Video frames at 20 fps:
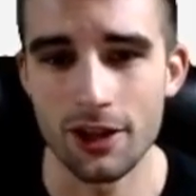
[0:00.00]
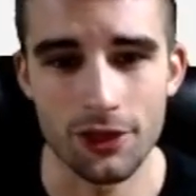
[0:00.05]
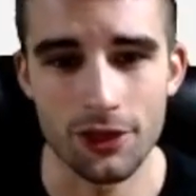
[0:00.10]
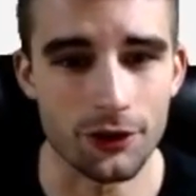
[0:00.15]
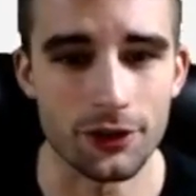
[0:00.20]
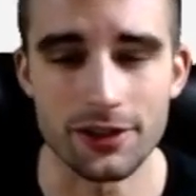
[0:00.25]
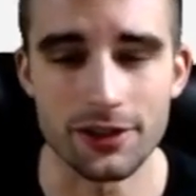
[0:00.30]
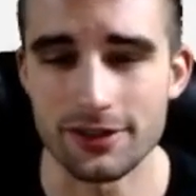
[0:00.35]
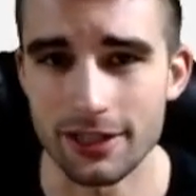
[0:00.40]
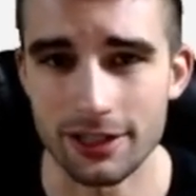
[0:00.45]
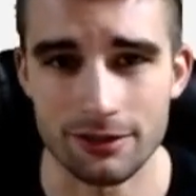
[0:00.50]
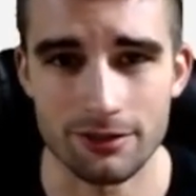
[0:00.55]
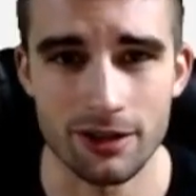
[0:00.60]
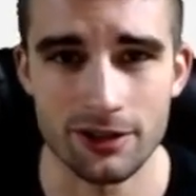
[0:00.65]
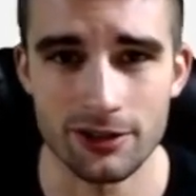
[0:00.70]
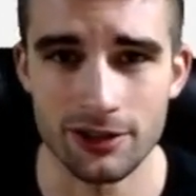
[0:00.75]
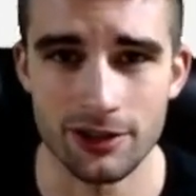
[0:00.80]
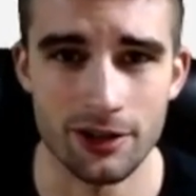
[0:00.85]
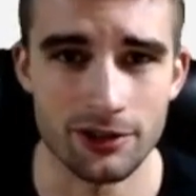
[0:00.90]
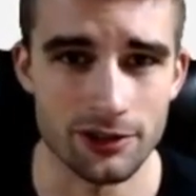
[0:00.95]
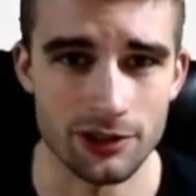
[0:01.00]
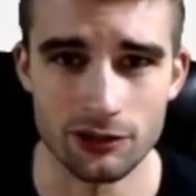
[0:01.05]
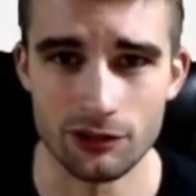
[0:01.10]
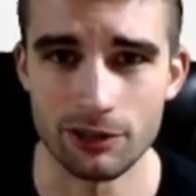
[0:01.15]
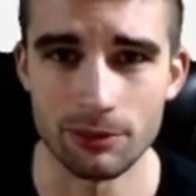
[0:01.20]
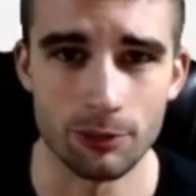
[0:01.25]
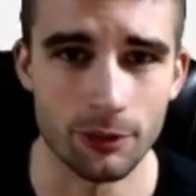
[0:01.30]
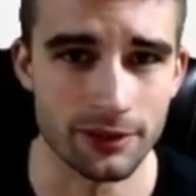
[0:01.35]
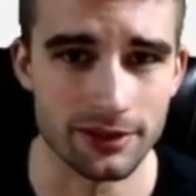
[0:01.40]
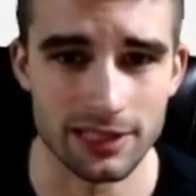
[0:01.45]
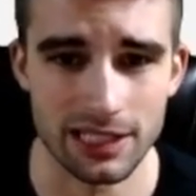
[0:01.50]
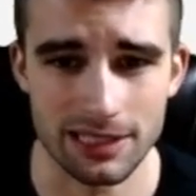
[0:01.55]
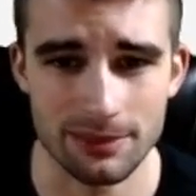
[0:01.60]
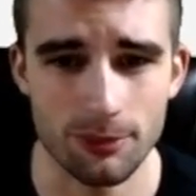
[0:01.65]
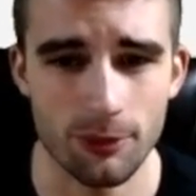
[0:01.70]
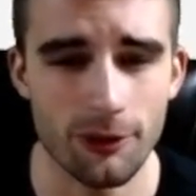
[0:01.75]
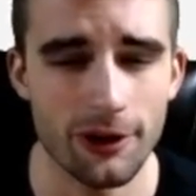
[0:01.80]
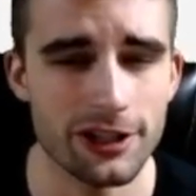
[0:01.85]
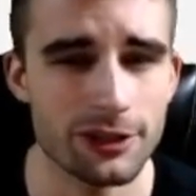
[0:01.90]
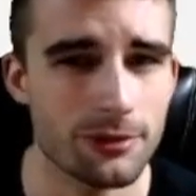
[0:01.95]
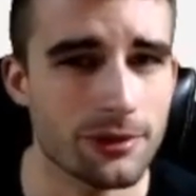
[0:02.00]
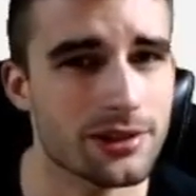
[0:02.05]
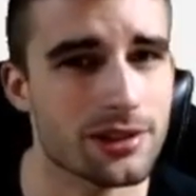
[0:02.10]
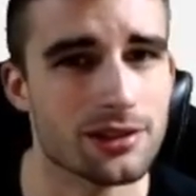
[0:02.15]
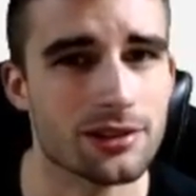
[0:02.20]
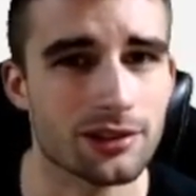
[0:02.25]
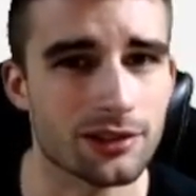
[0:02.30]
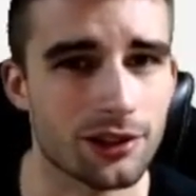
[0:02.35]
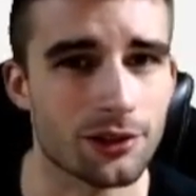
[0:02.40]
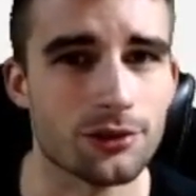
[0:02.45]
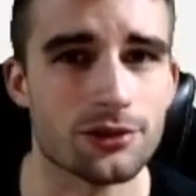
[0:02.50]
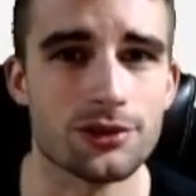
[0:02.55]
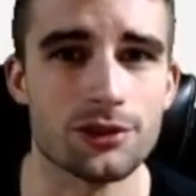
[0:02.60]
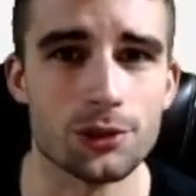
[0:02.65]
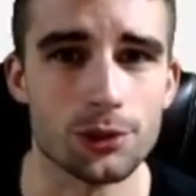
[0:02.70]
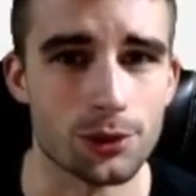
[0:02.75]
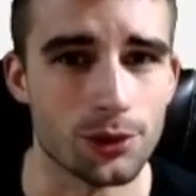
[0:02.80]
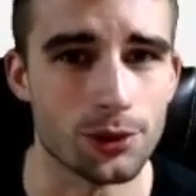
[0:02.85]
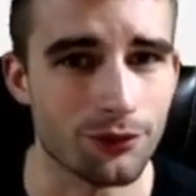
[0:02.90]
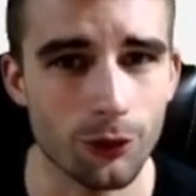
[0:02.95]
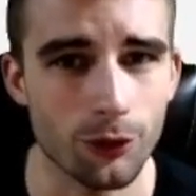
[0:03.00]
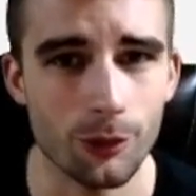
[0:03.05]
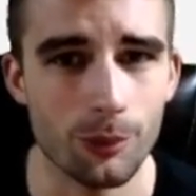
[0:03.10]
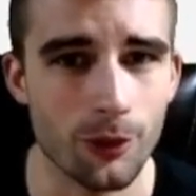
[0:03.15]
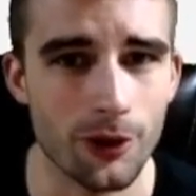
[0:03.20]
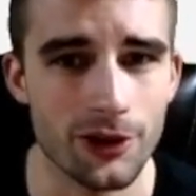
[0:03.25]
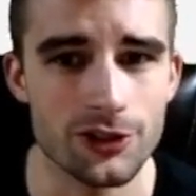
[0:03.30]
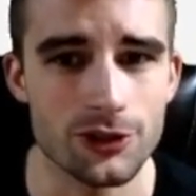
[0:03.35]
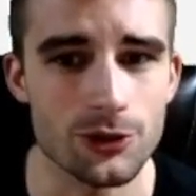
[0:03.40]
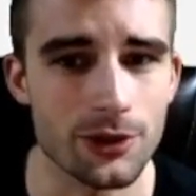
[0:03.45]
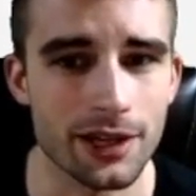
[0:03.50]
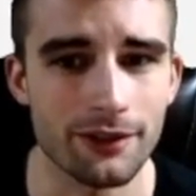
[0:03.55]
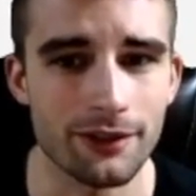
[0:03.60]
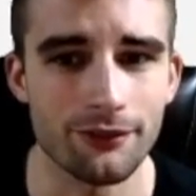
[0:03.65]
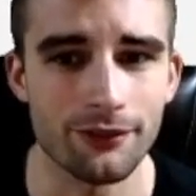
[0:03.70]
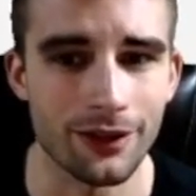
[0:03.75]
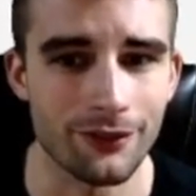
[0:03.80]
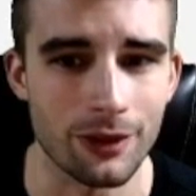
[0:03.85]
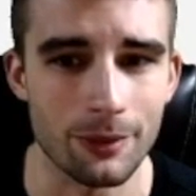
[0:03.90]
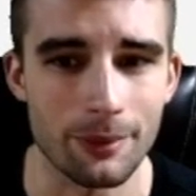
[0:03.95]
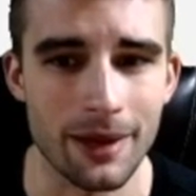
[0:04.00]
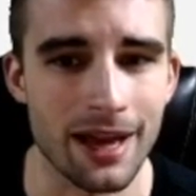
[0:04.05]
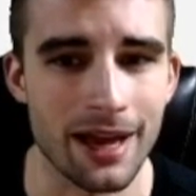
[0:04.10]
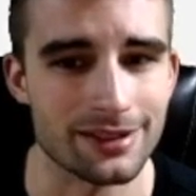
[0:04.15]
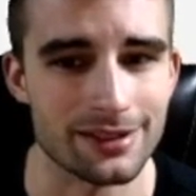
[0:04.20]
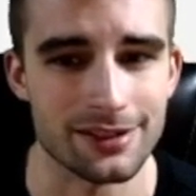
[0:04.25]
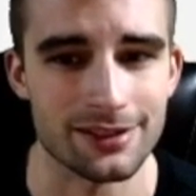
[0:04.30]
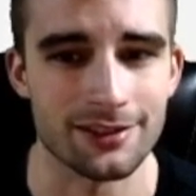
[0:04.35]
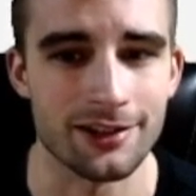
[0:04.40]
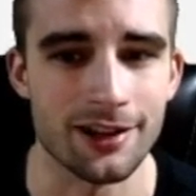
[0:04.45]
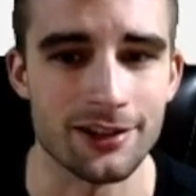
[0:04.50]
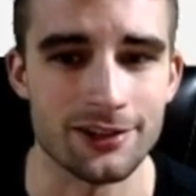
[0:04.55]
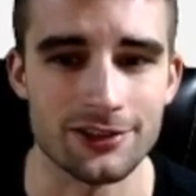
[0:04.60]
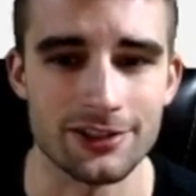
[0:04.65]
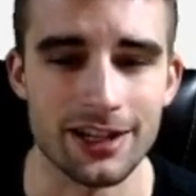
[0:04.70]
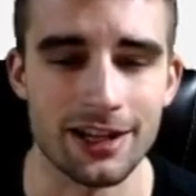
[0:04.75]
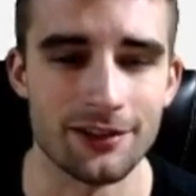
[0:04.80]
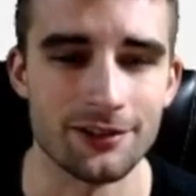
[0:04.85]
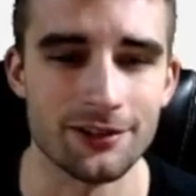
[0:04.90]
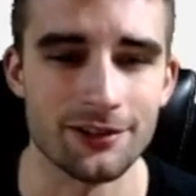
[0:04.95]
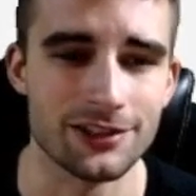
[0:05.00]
36 rushing yards is 3.6 points, which is close to the 4 points you get for every passing touchdown.